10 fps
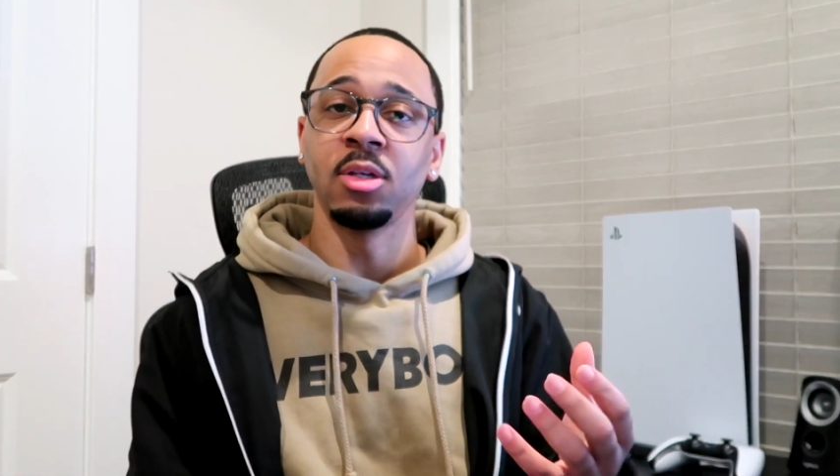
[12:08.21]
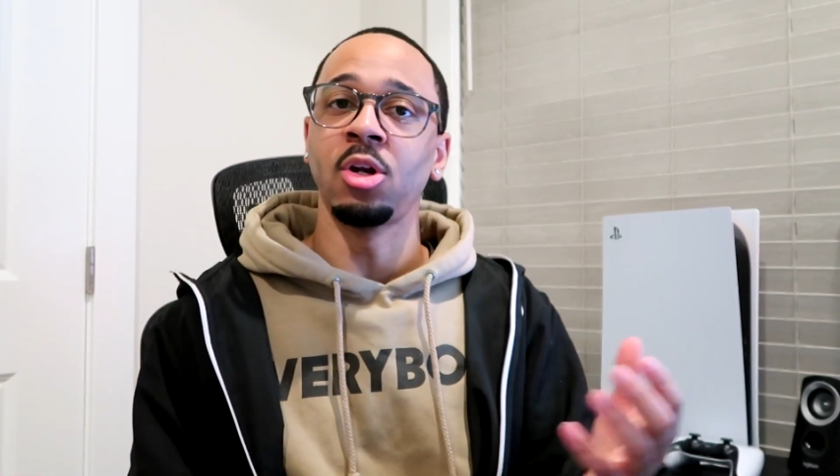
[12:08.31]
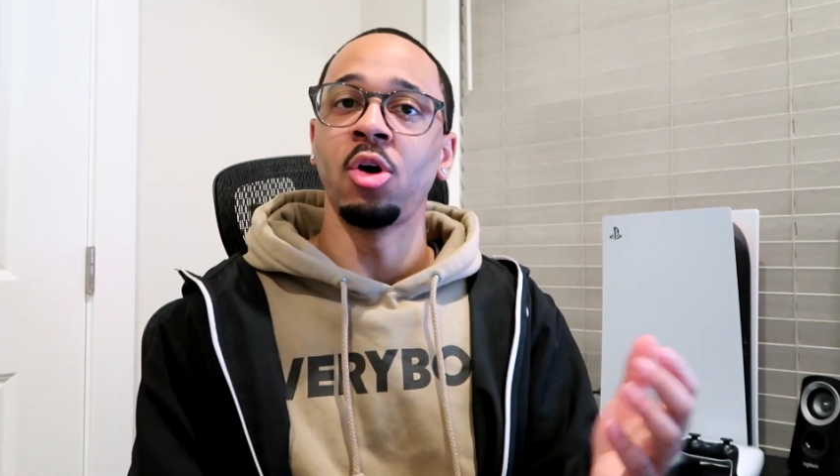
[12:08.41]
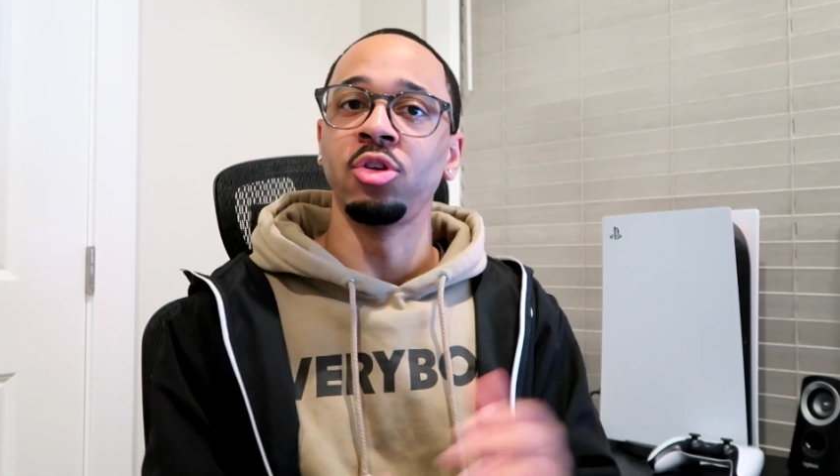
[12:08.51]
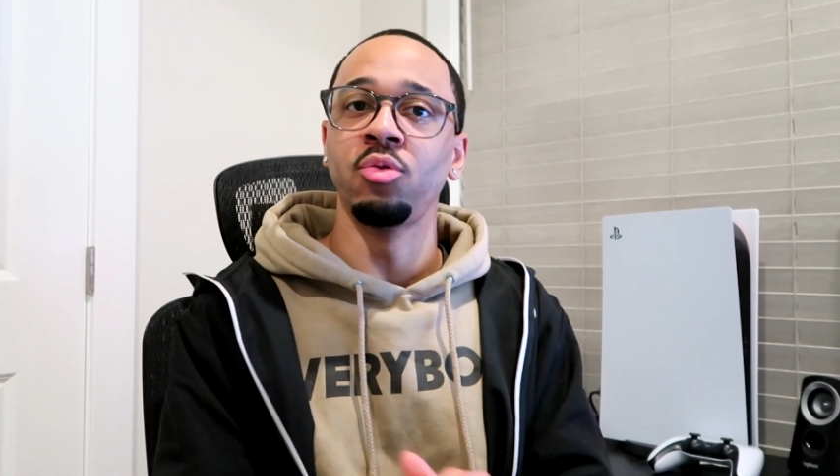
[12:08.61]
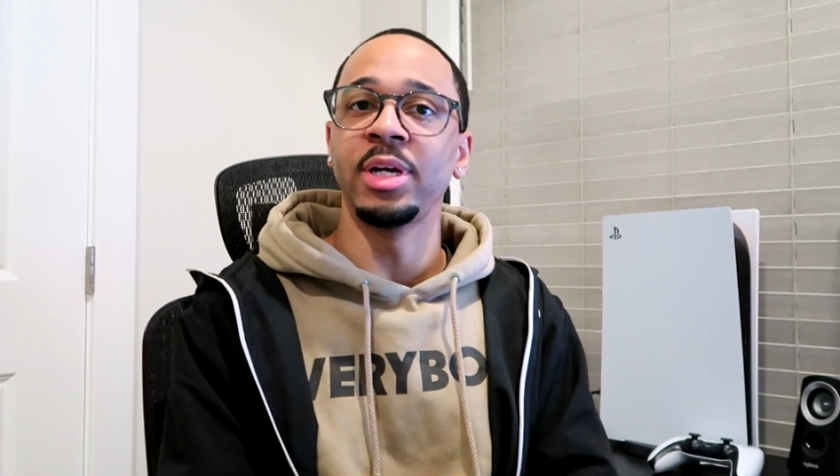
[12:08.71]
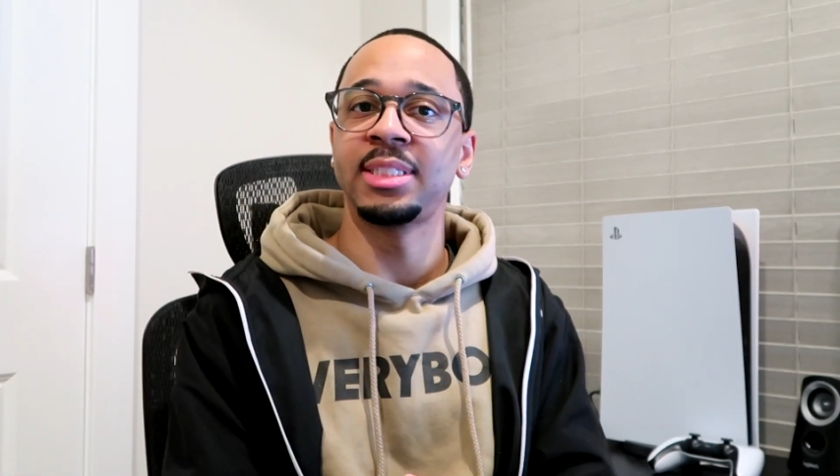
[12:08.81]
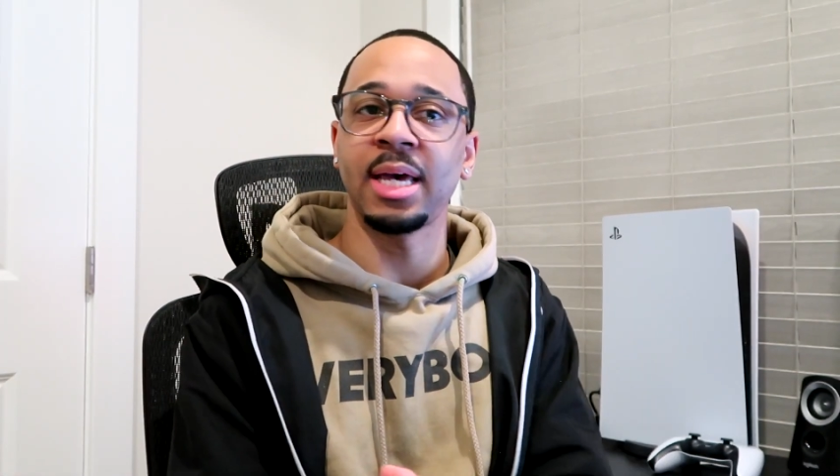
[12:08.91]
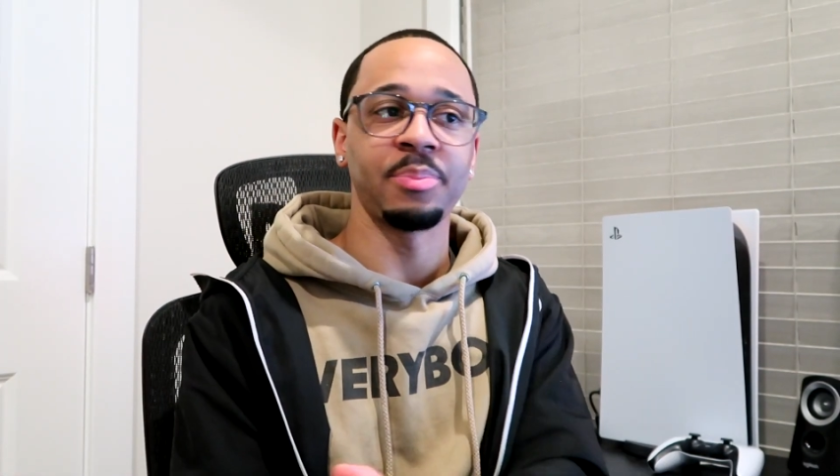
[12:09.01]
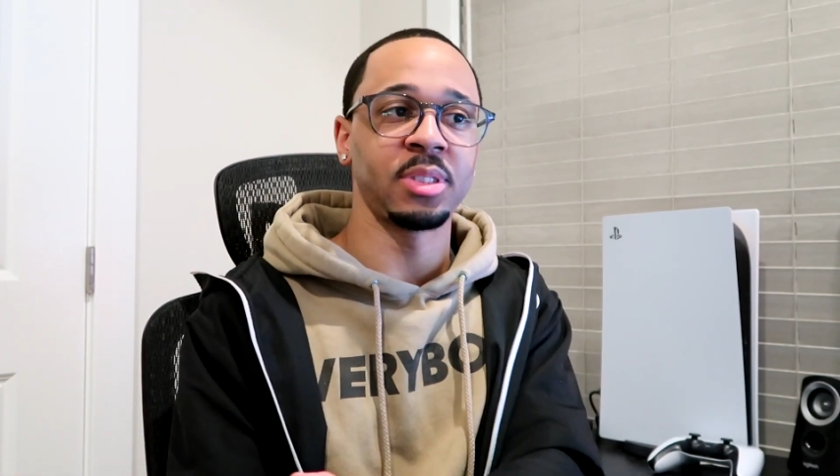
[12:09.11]
you know, you
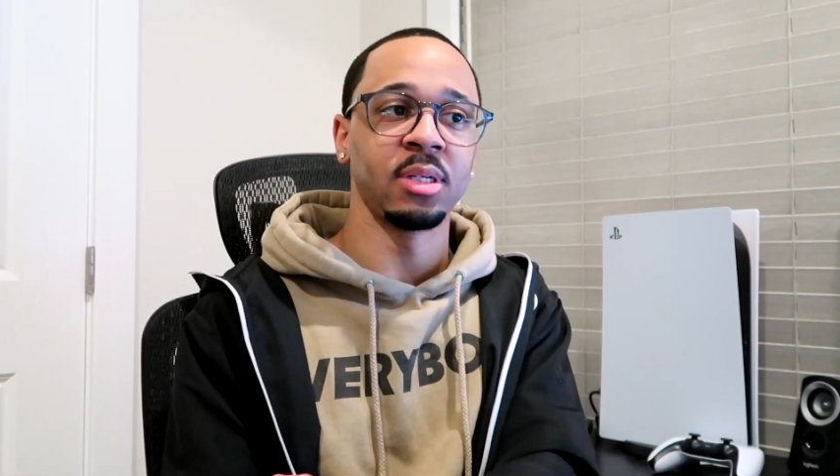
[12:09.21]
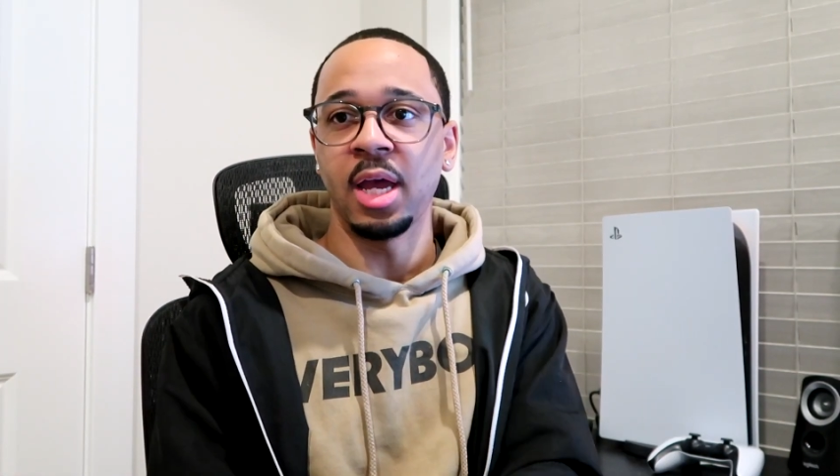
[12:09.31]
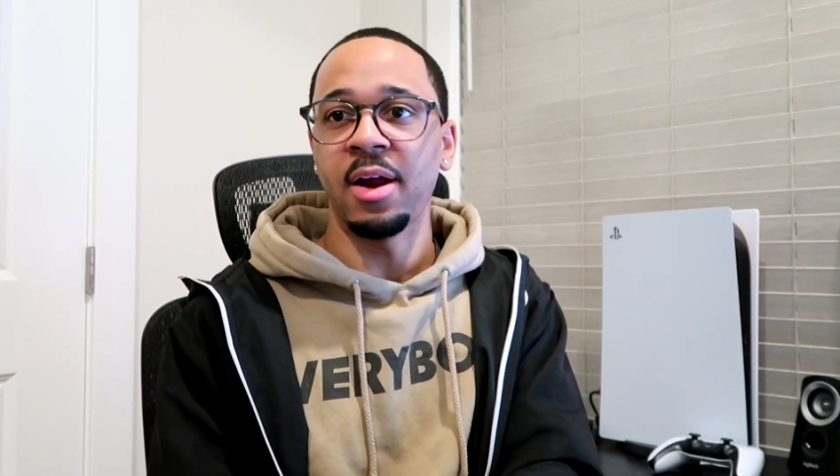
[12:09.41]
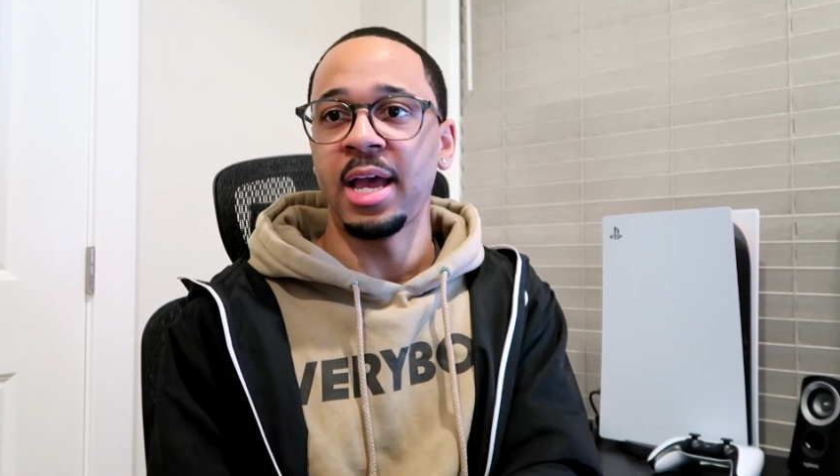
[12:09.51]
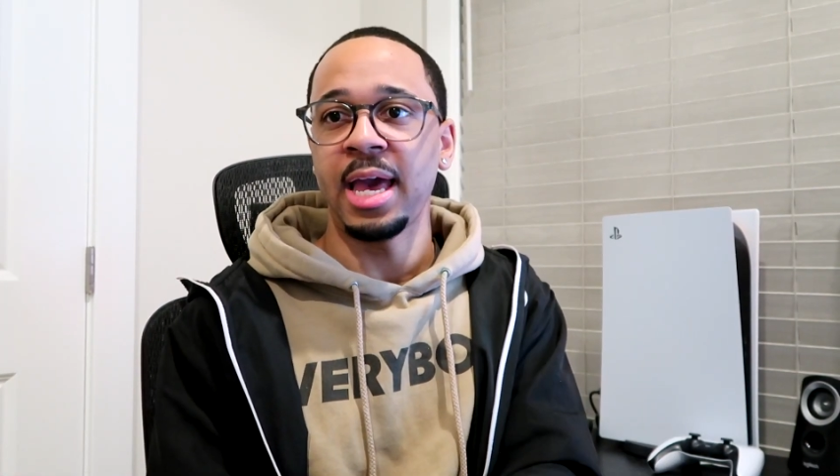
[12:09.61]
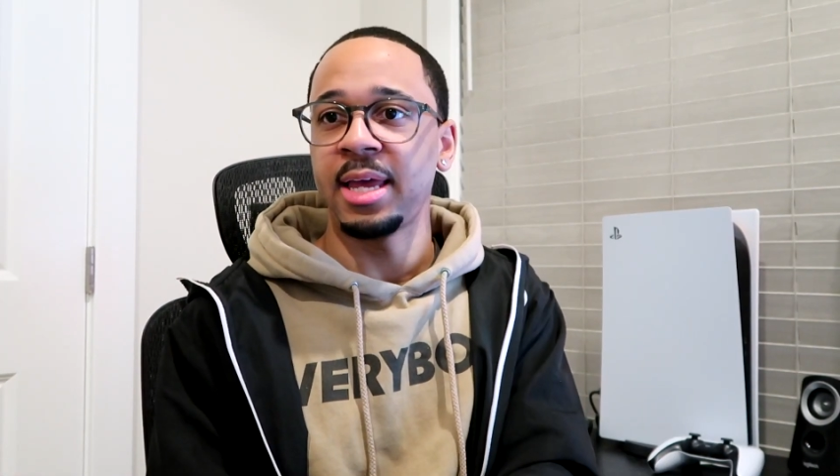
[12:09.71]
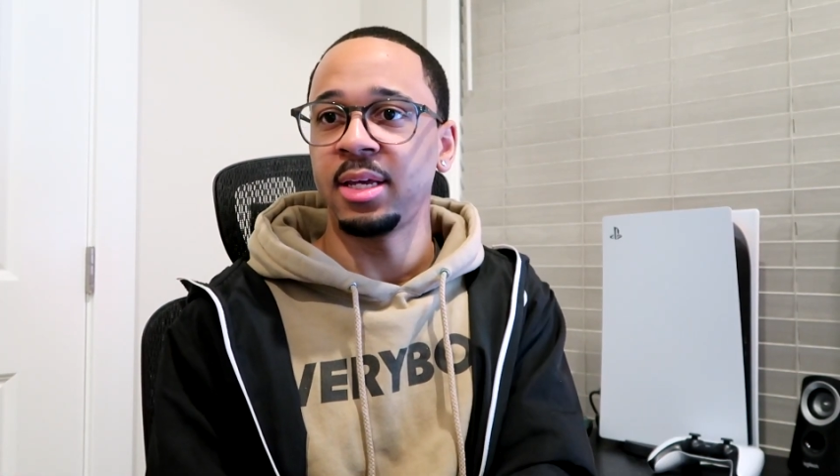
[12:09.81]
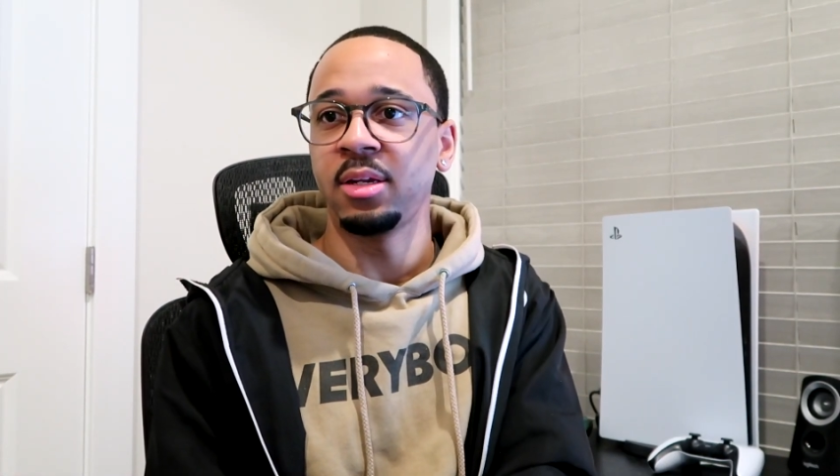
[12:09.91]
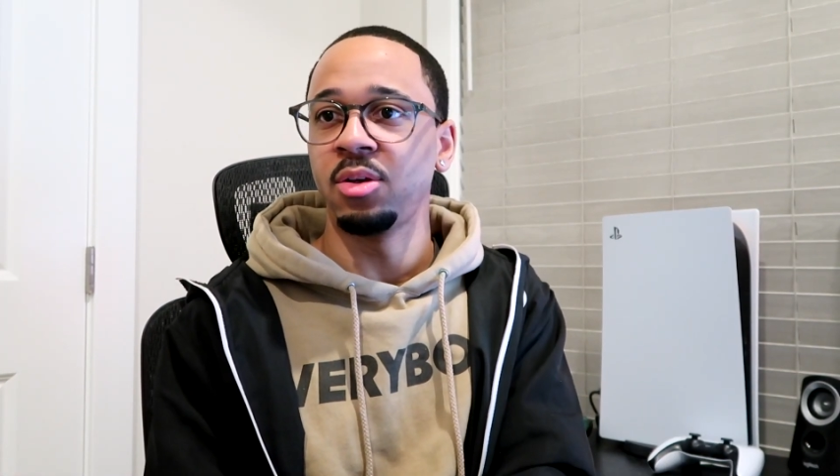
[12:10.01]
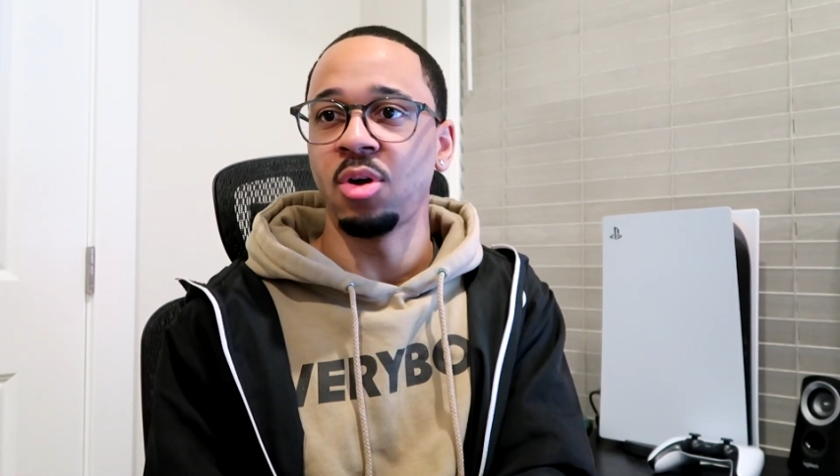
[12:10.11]
accept their hand
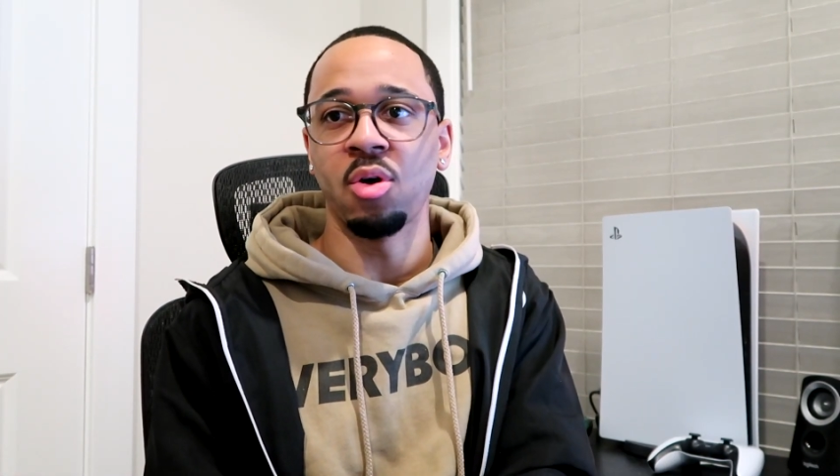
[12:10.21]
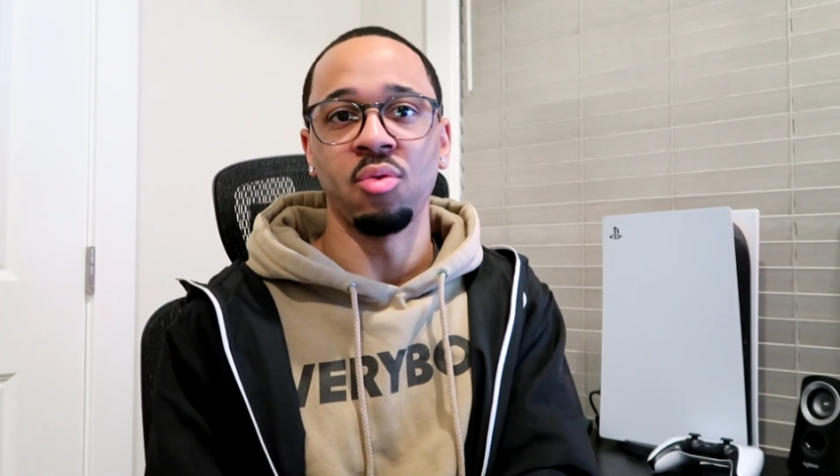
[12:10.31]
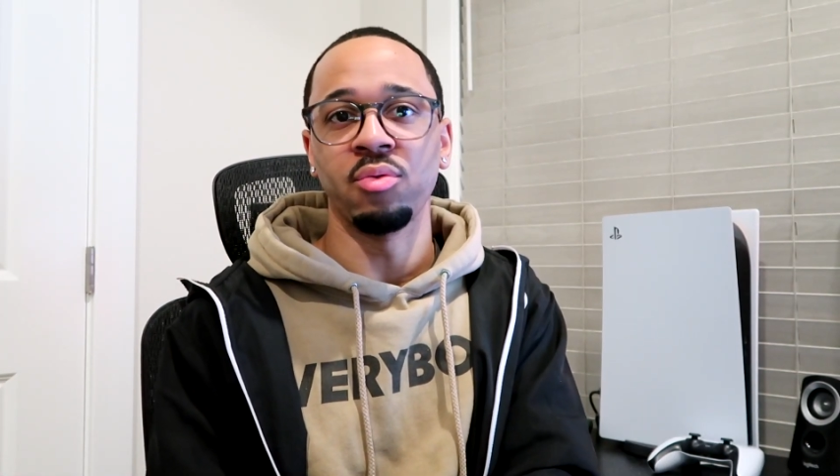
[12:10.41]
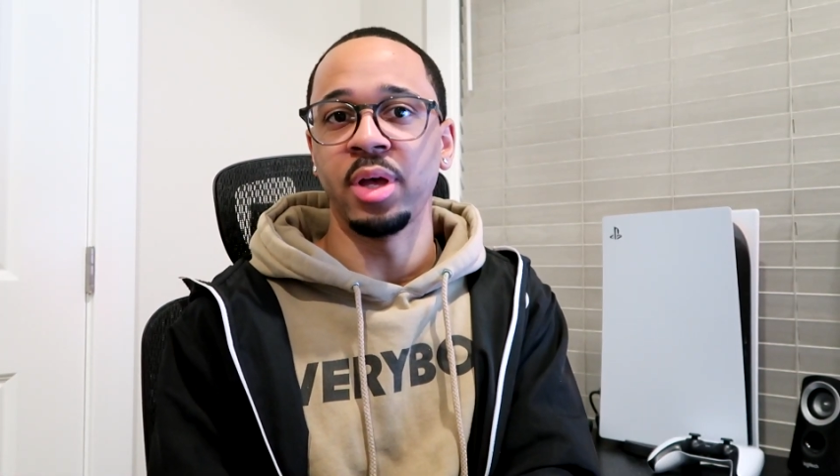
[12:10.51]
and, you know,